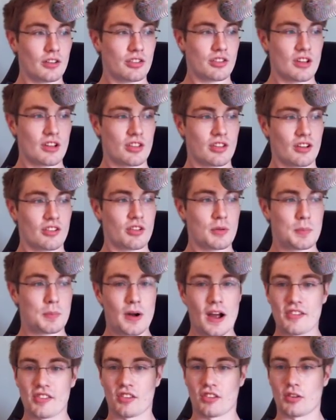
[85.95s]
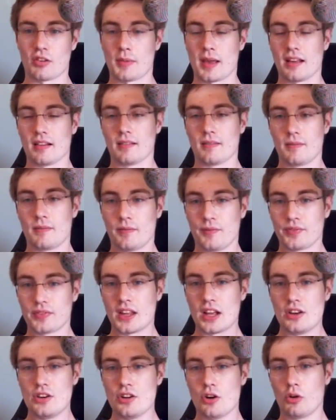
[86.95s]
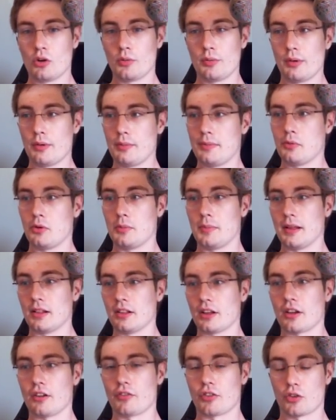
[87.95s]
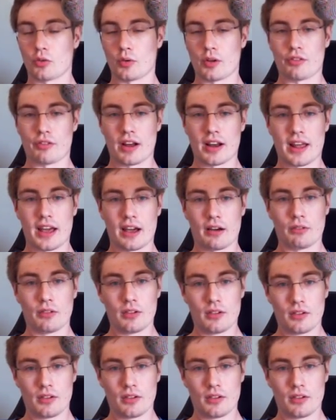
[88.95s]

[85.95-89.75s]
that's like surprising to me that no one would, would be looking for twins right now.